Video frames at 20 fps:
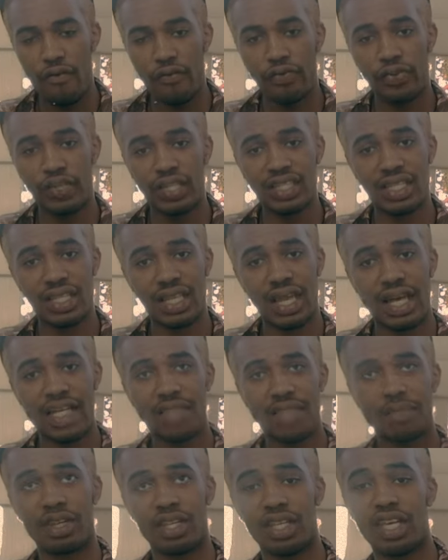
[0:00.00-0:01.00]
this
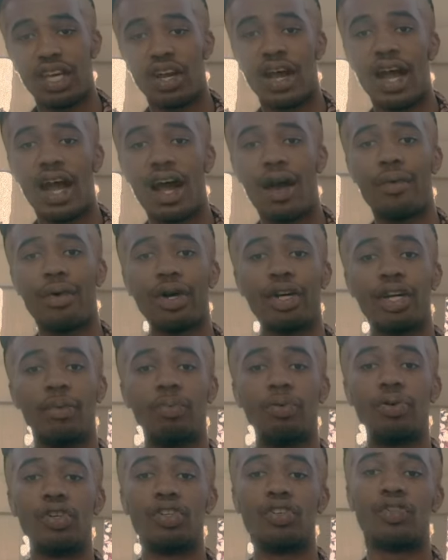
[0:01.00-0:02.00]
last bit of the year, how we're going to
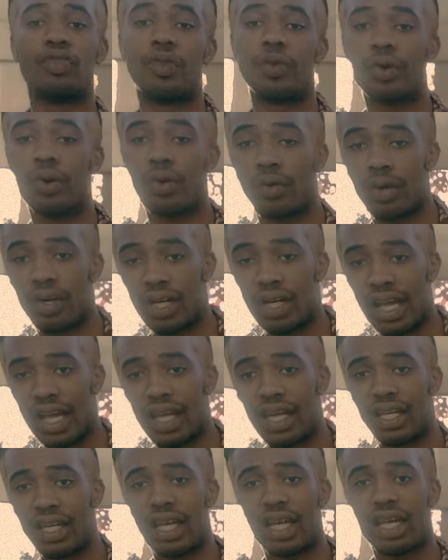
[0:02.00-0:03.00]
push forward
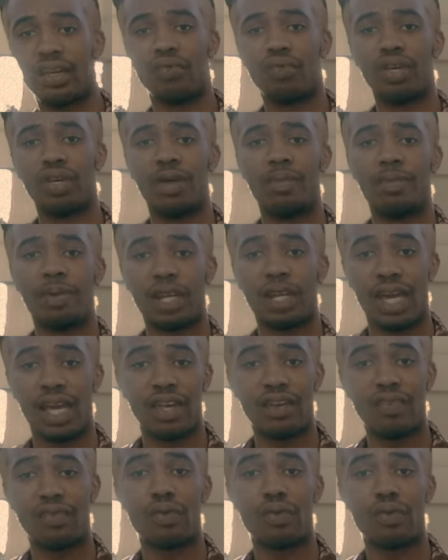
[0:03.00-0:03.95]
and really plan